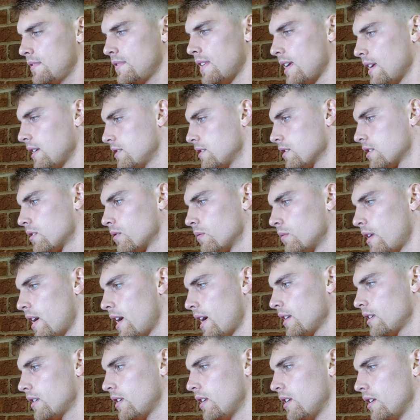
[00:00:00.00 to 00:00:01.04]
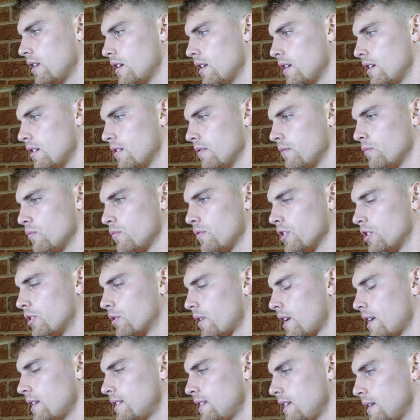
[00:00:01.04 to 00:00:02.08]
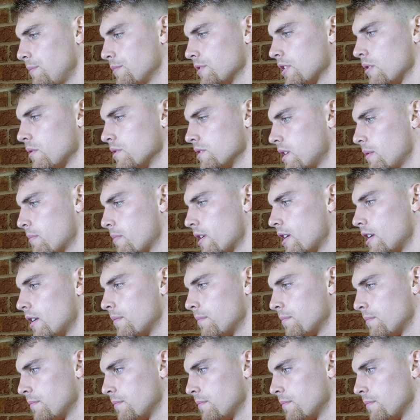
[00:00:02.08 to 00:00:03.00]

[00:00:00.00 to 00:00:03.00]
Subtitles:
things to correct, and the great teams always get better.